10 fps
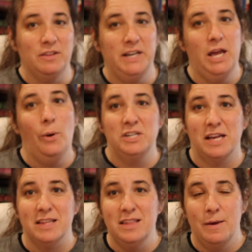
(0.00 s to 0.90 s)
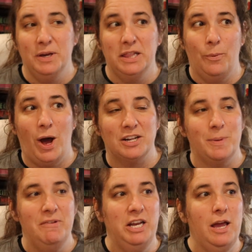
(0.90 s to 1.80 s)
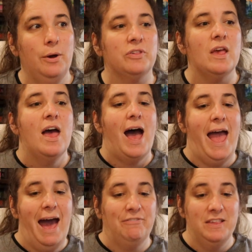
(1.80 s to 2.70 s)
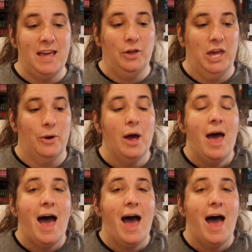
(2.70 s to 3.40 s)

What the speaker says: video and doesn't typically watch my videos, I have to tell you,